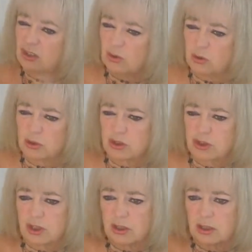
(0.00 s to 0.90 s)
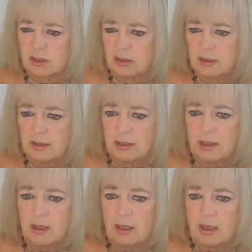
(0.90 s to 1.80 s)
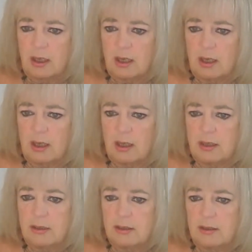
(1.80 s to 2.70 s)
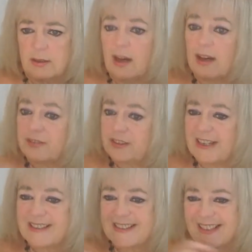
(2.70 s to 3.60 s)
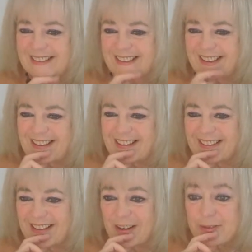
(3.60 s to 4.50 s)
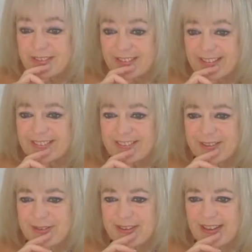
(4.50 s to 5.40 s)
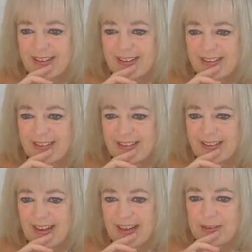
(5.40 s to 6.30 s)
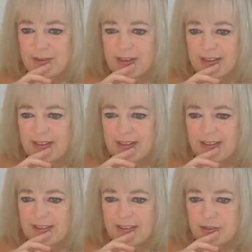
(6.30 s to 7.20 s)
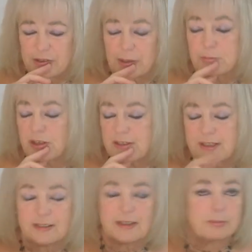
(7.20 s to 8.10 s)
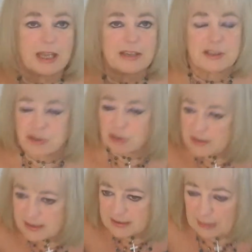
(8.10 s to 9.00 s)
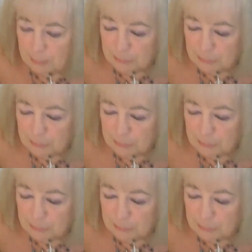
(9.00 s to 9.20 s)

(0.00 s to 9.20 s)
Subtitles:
Yorkshire. Vanessa, hi. Oh, hello, are you there? Anyway, look, I'm getting distracted again.